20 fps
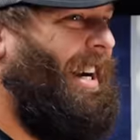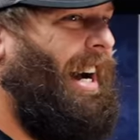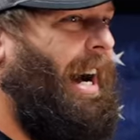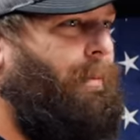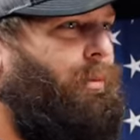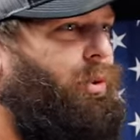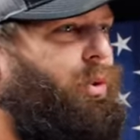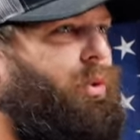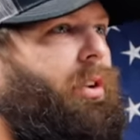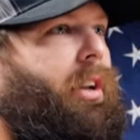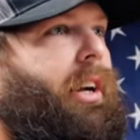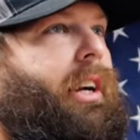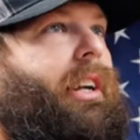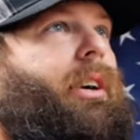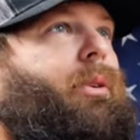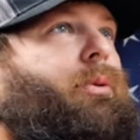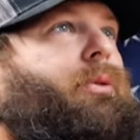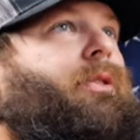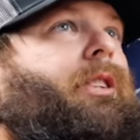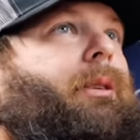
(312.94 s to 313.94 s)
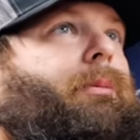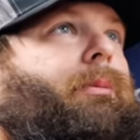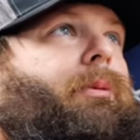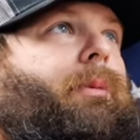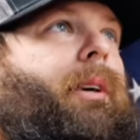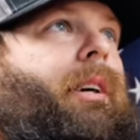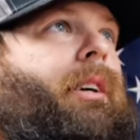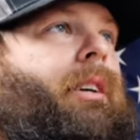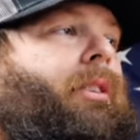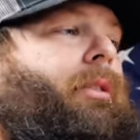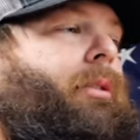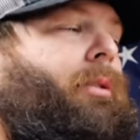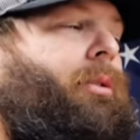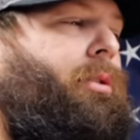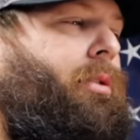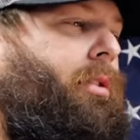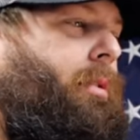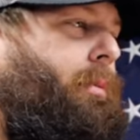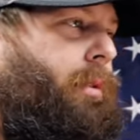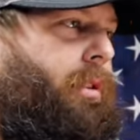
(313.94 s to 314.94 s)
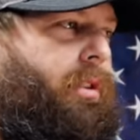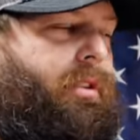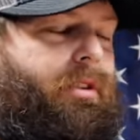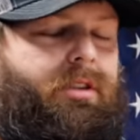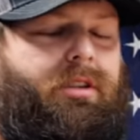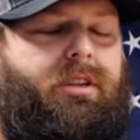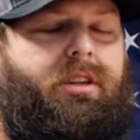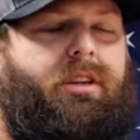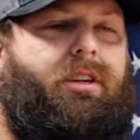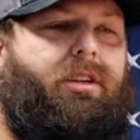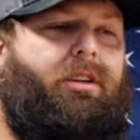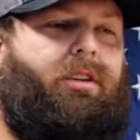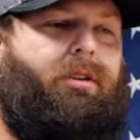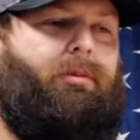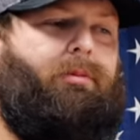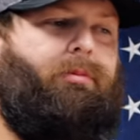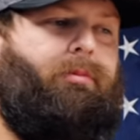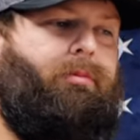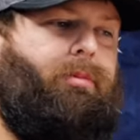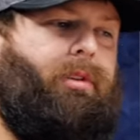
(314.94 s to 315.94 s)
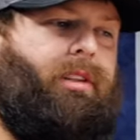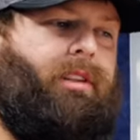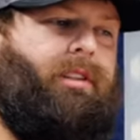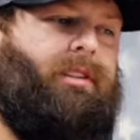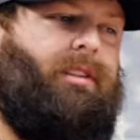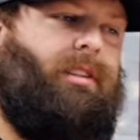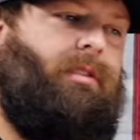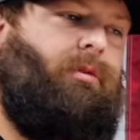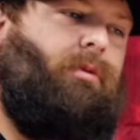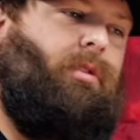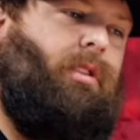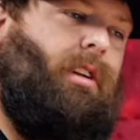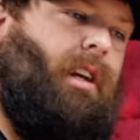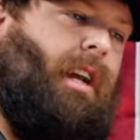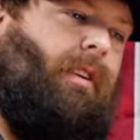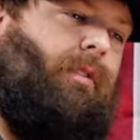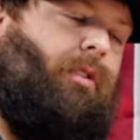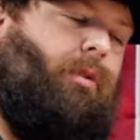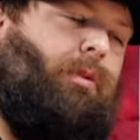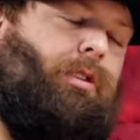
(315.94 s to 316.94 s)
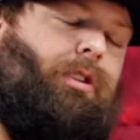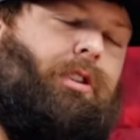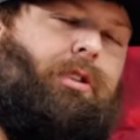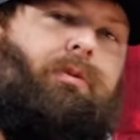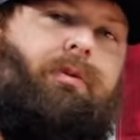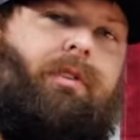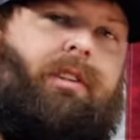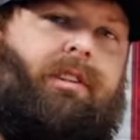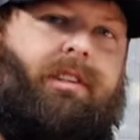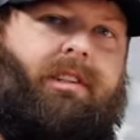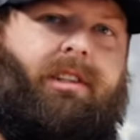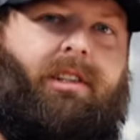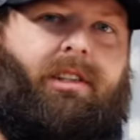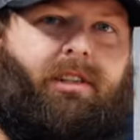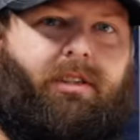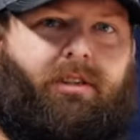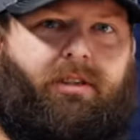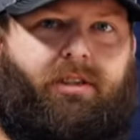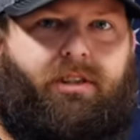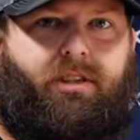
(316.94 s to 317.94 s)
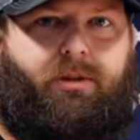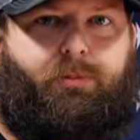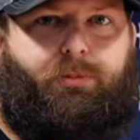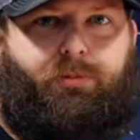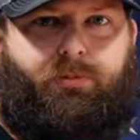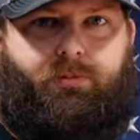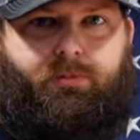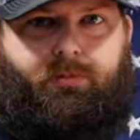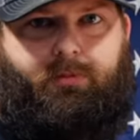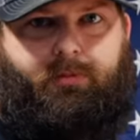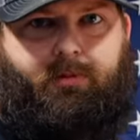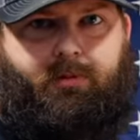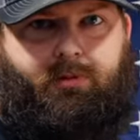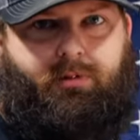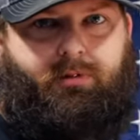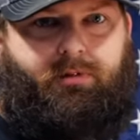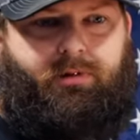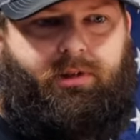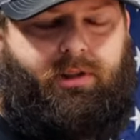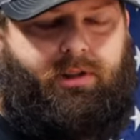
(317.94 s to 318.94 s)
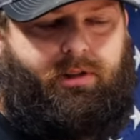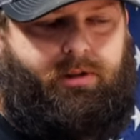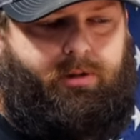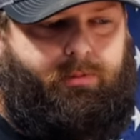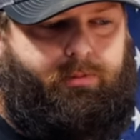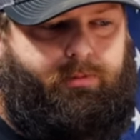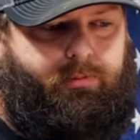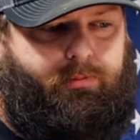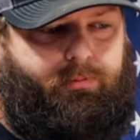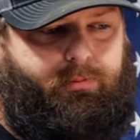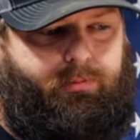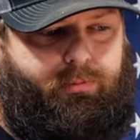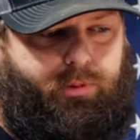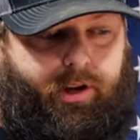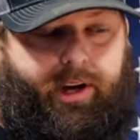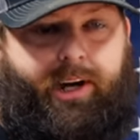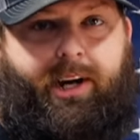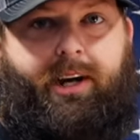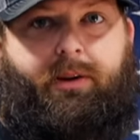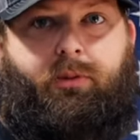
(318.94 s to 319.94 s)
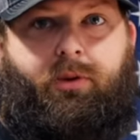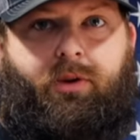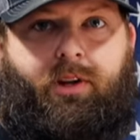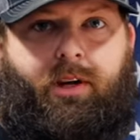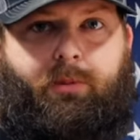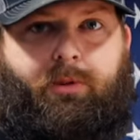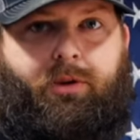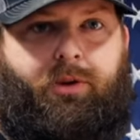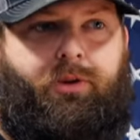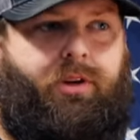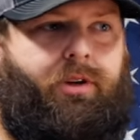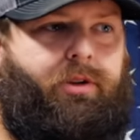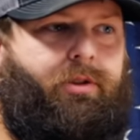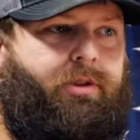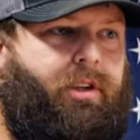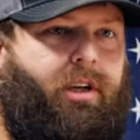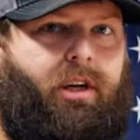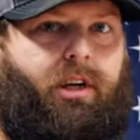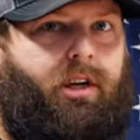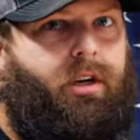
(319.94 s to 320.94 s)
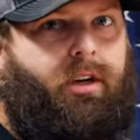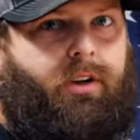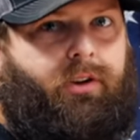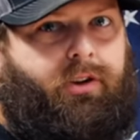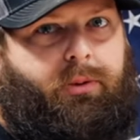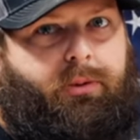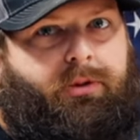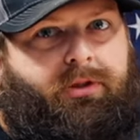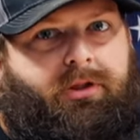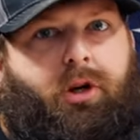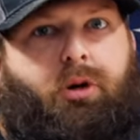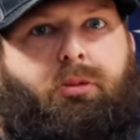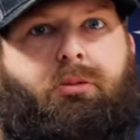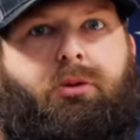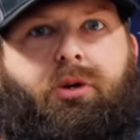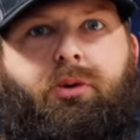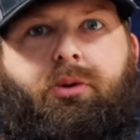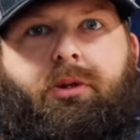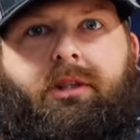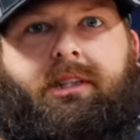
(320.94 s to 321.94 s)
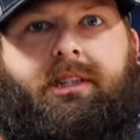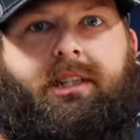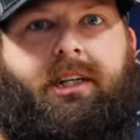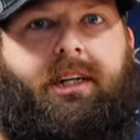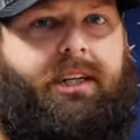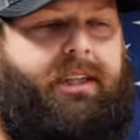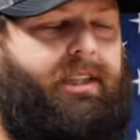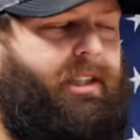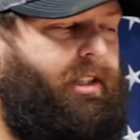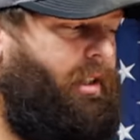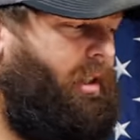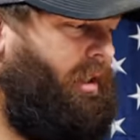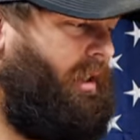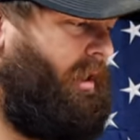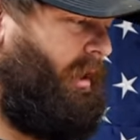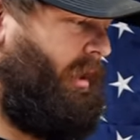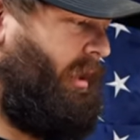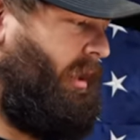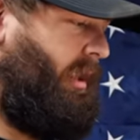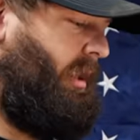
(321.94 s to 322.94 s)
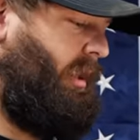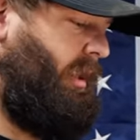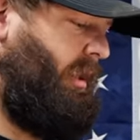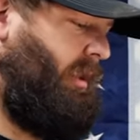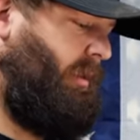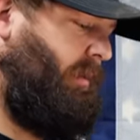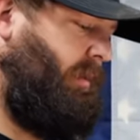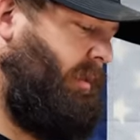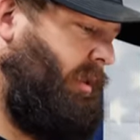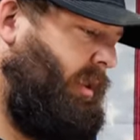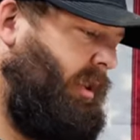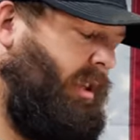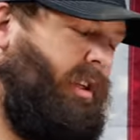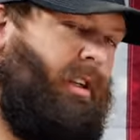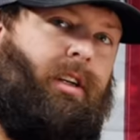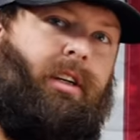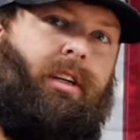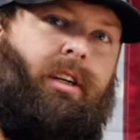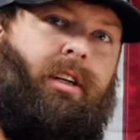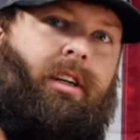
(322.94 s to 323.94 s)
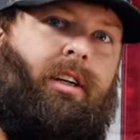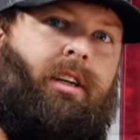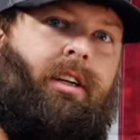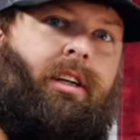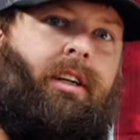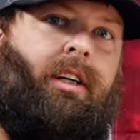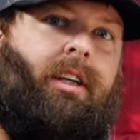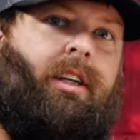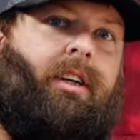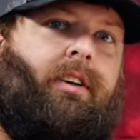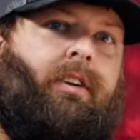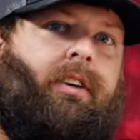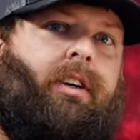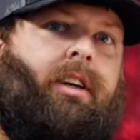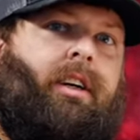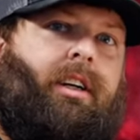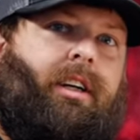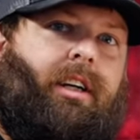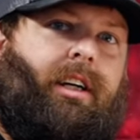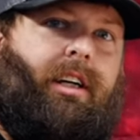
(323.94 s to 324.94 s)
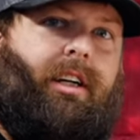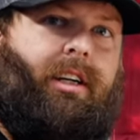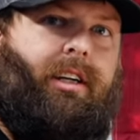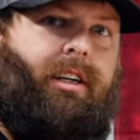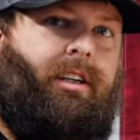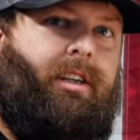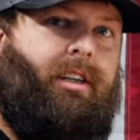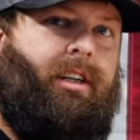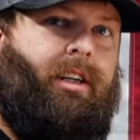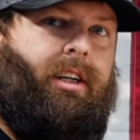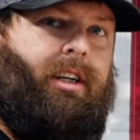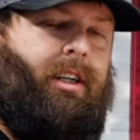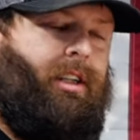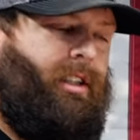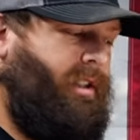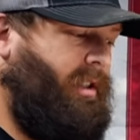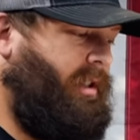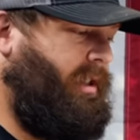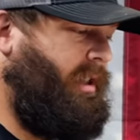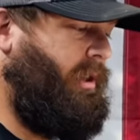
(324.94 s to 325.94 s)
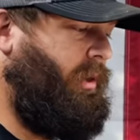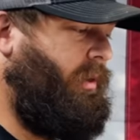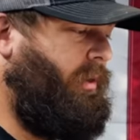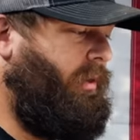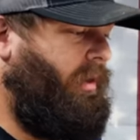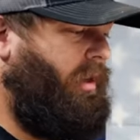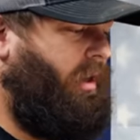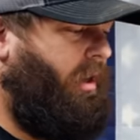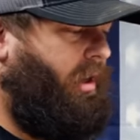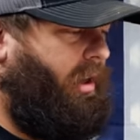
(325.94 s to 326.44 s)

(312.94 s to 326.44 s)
I'm gonna lean on some of my other distributors um, because even when you visited the the plant where they do those, there was no blue in sight. Yeah, um, like yeah. So